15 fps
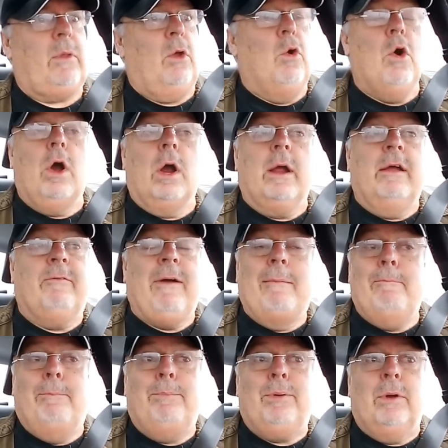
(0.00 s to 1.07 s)
or if
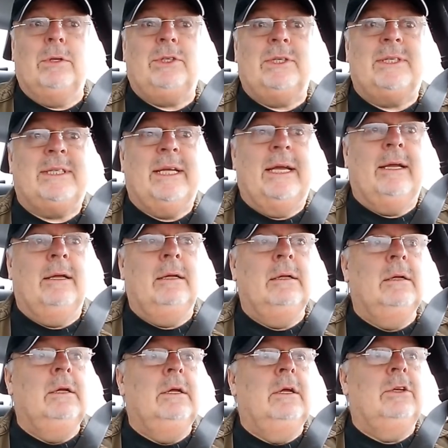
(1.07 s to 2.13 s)
I'm purchasing
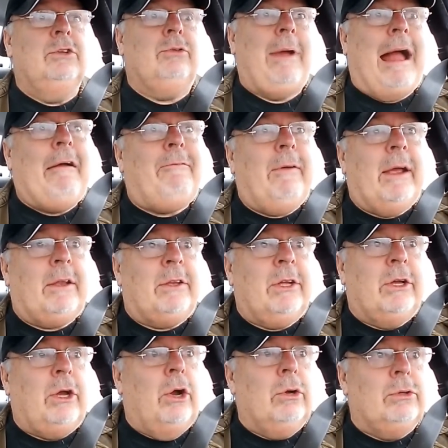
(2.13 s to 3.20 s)
traffic
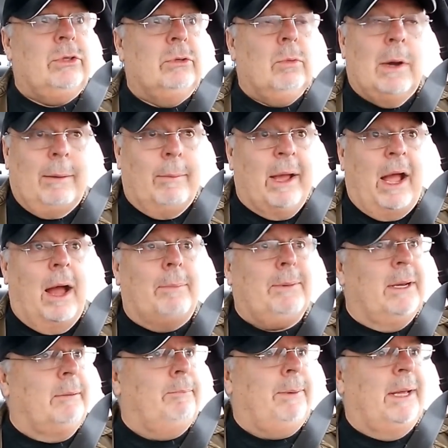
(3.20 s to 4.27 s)
to go to one of my
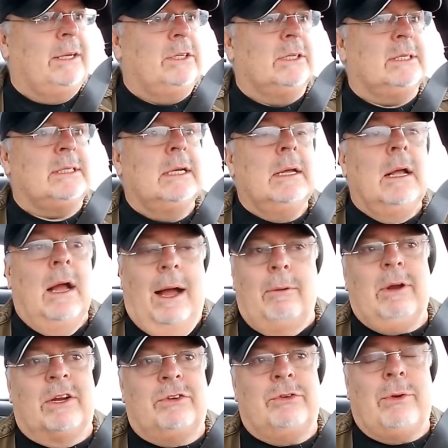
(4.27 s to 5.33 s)
opt-in pages, I
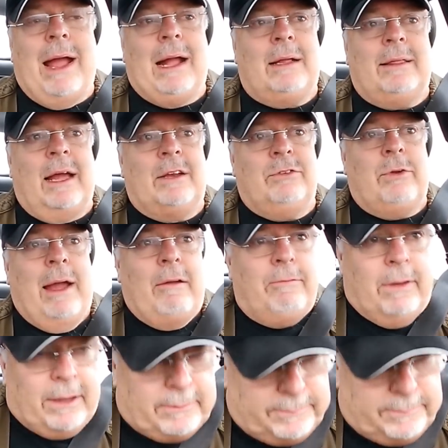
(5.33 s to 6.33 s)
want to track that traffic.